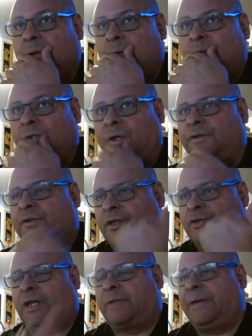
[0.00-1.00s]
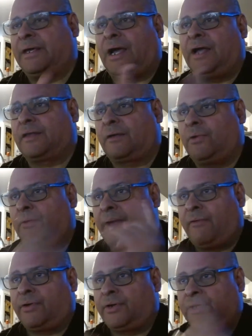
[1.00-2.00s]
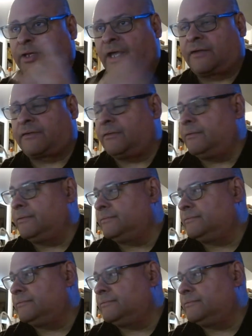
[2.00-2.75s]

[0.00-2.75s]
So he's gonna try to make contact with Married DXer